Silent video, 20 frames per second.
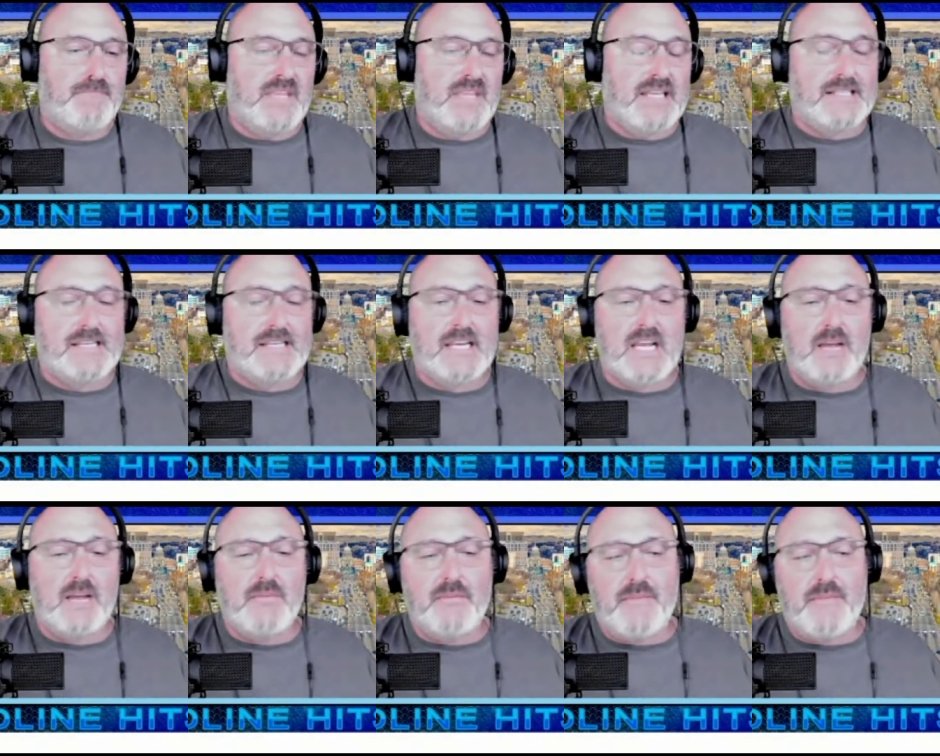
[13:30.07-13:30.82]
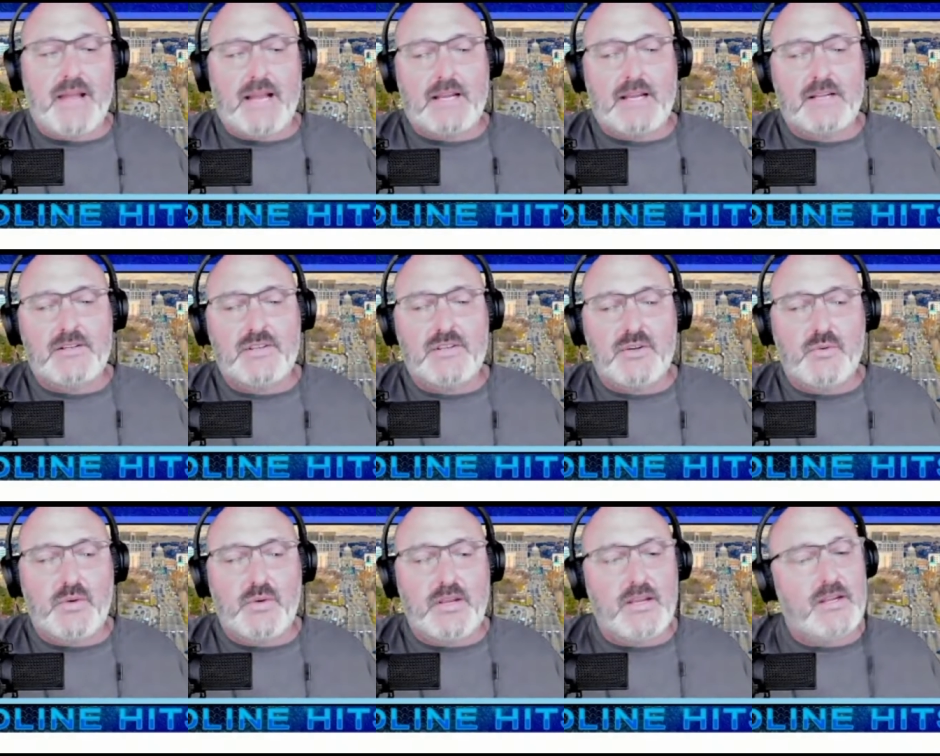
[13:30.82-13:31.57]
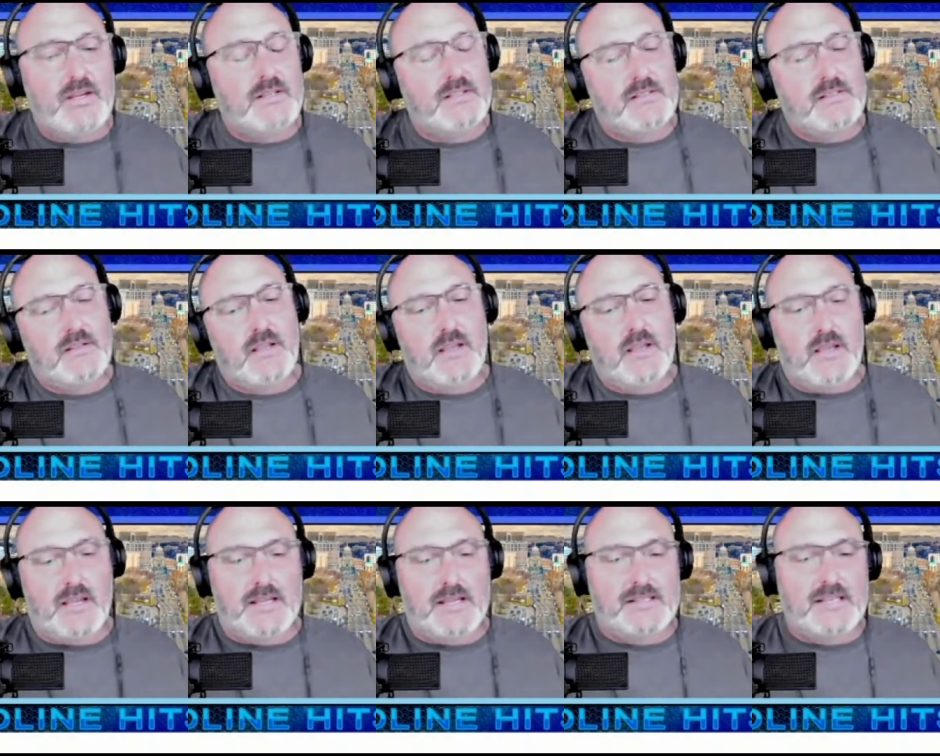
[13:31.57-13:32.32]
Is he coming back in 2 weeks?
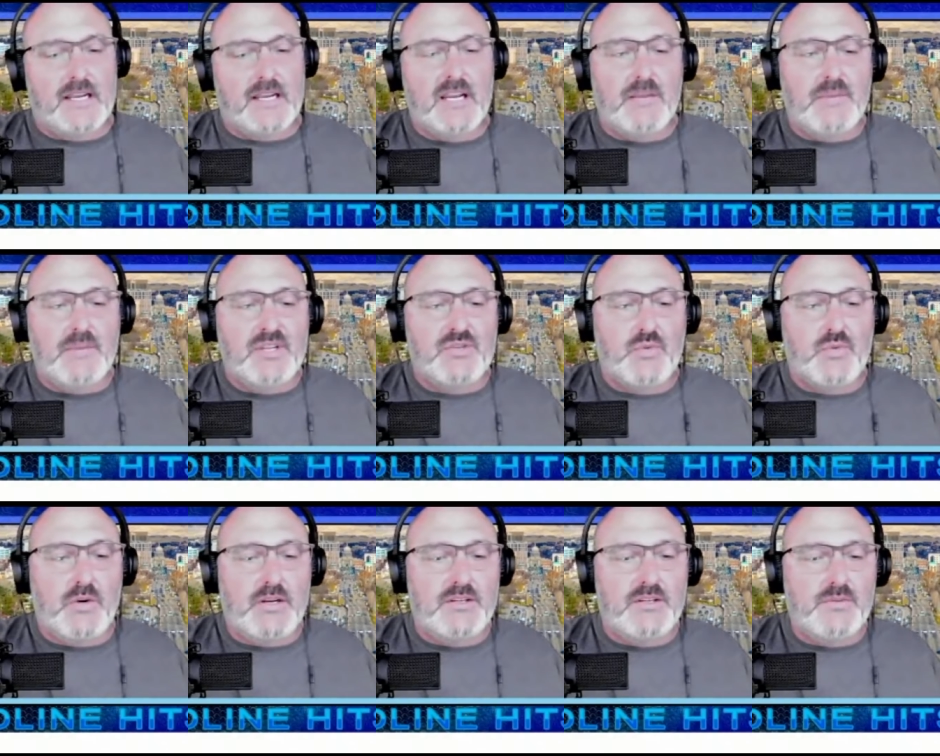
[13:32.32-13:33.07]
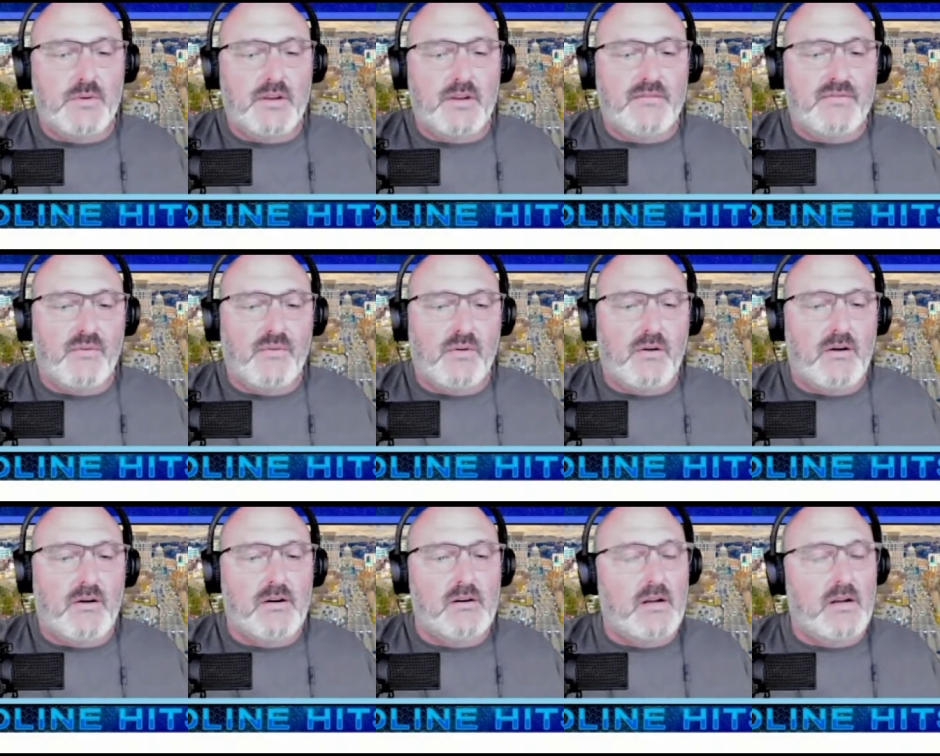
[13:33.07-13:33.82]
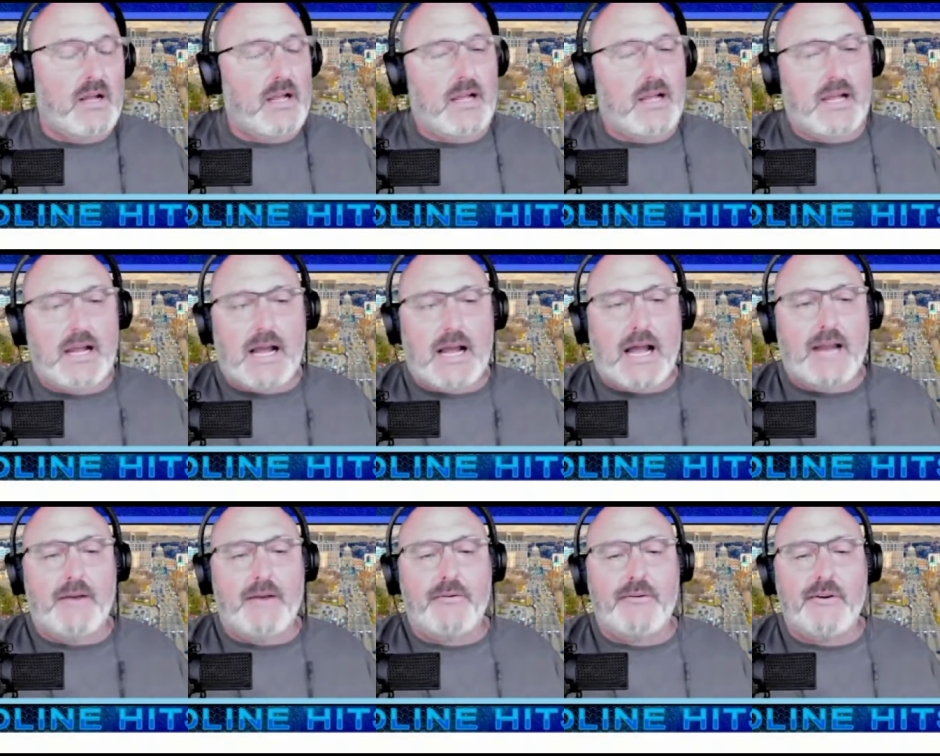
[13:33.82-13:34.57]
Is it going to be 2024?
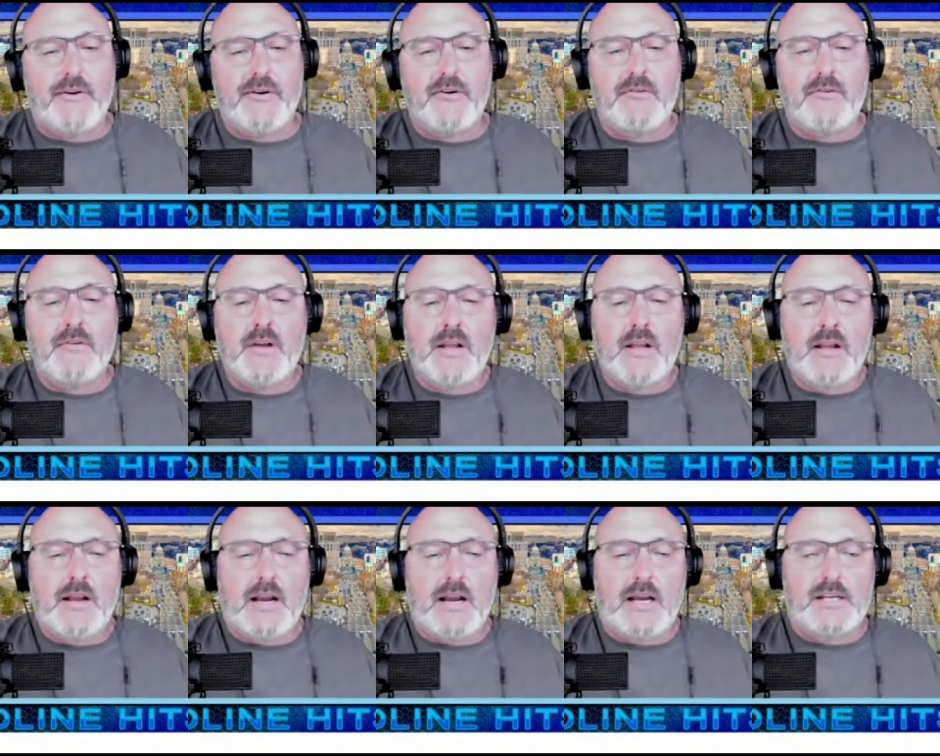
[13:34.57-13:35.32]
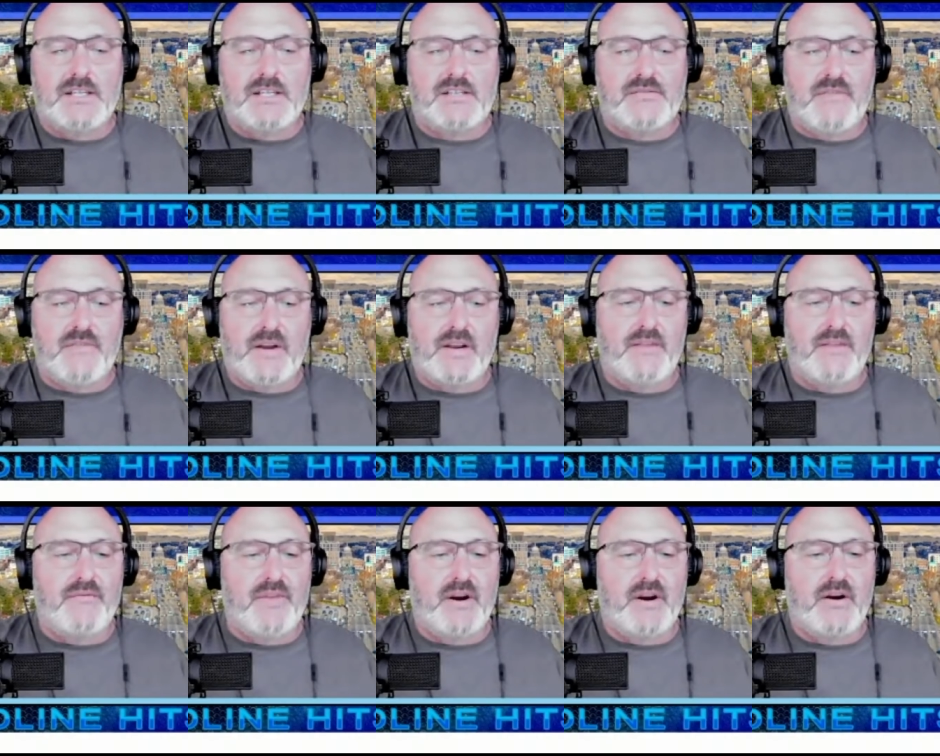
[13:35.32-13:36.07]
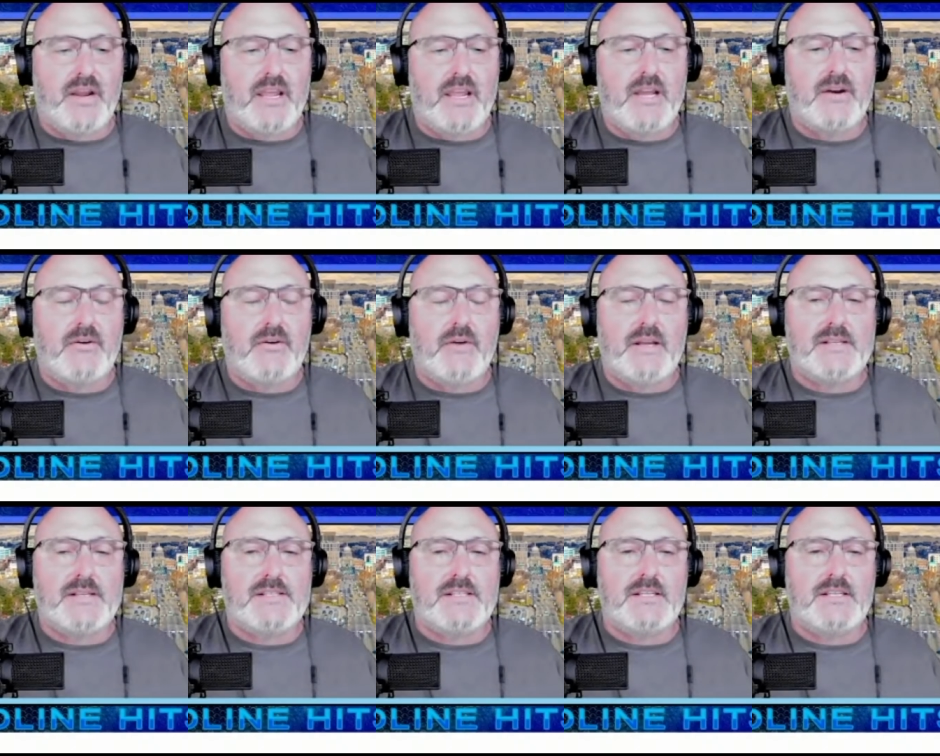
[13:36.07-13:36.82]
I don't know. I just find it very
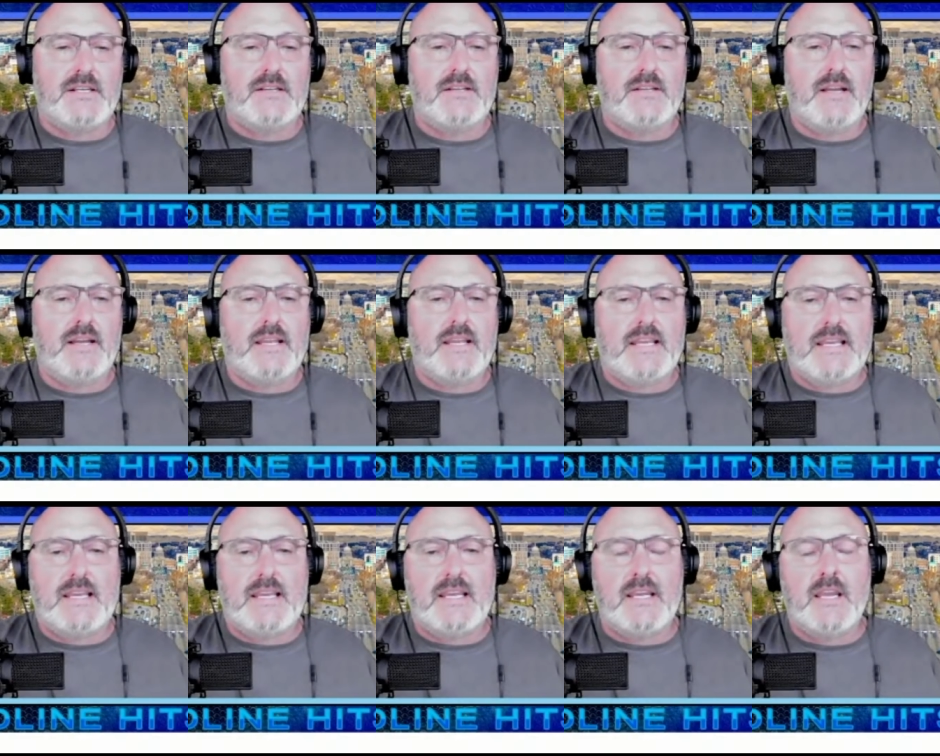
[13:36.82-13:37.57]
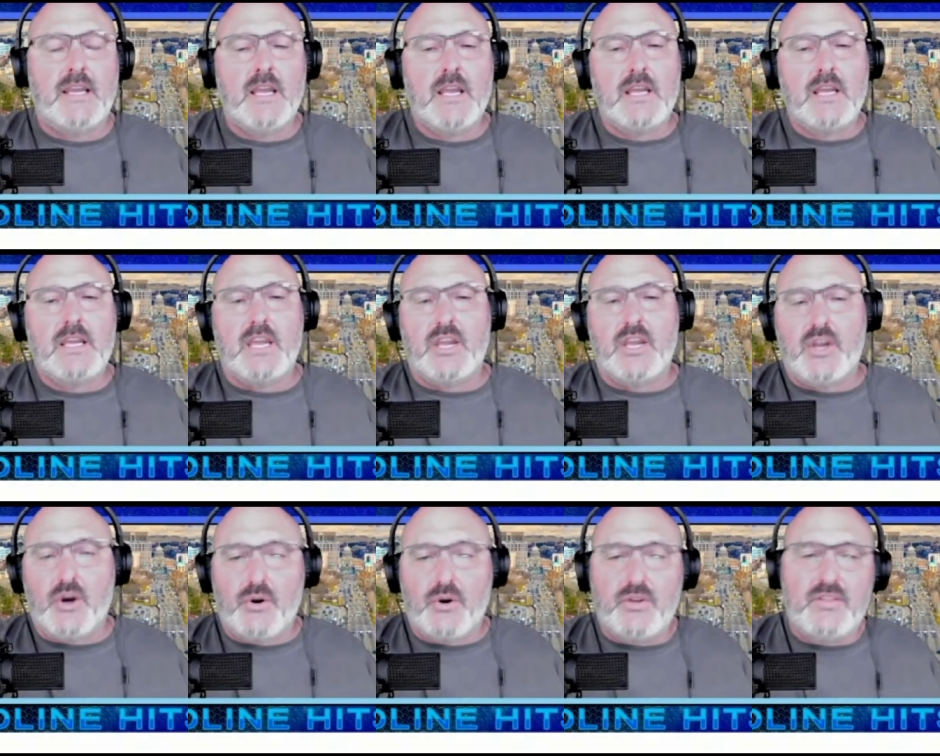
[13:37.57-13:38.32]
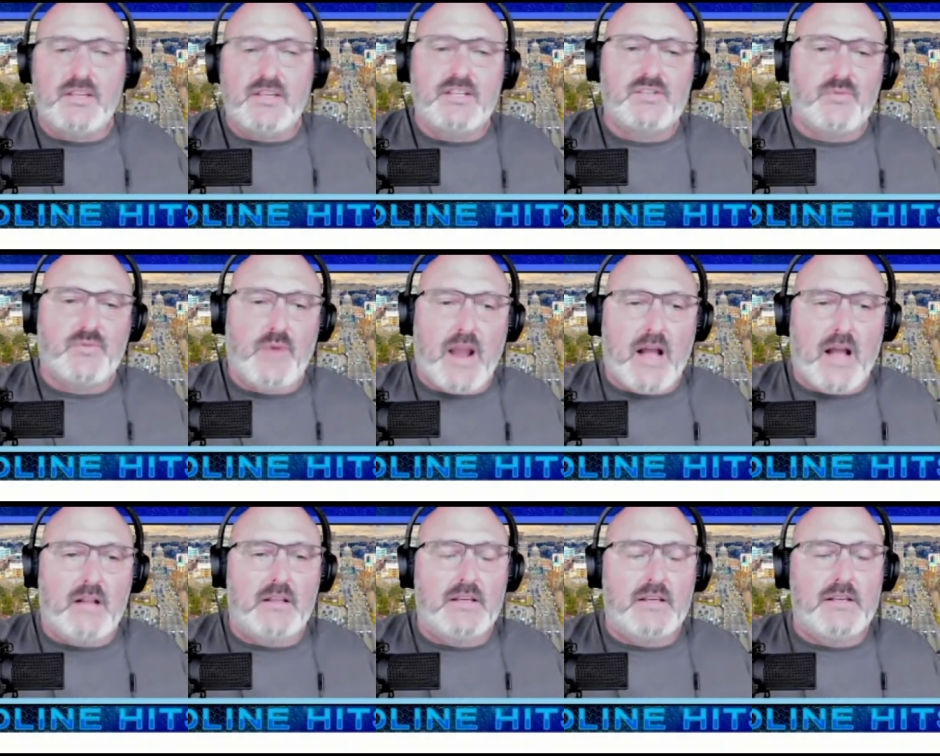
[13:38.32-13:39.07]
interesting that he can go to these
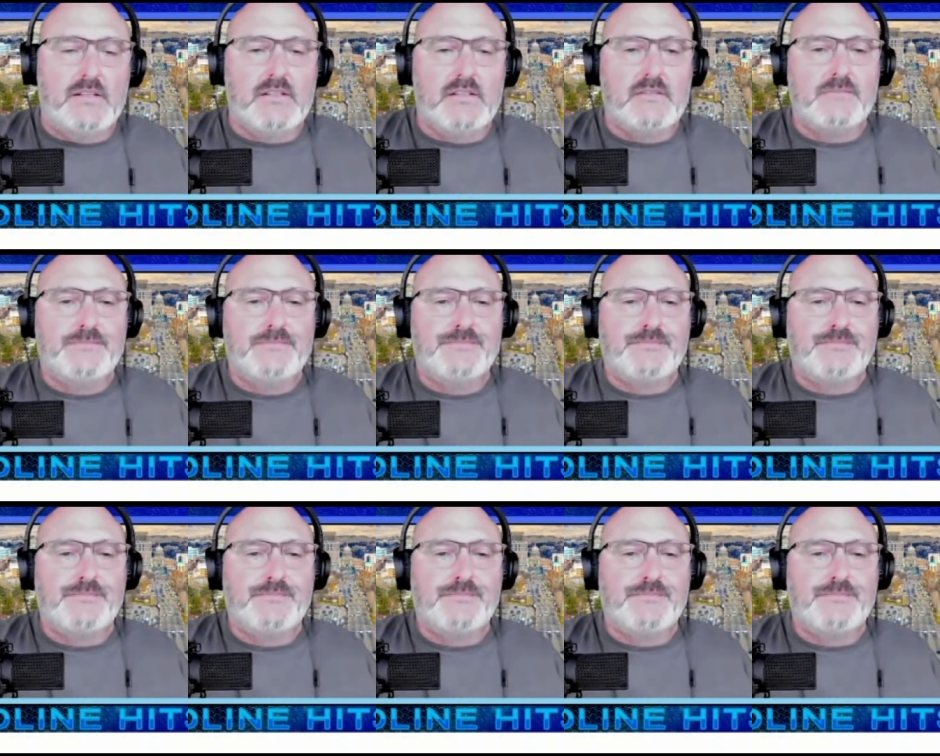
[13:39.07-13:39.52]
rallies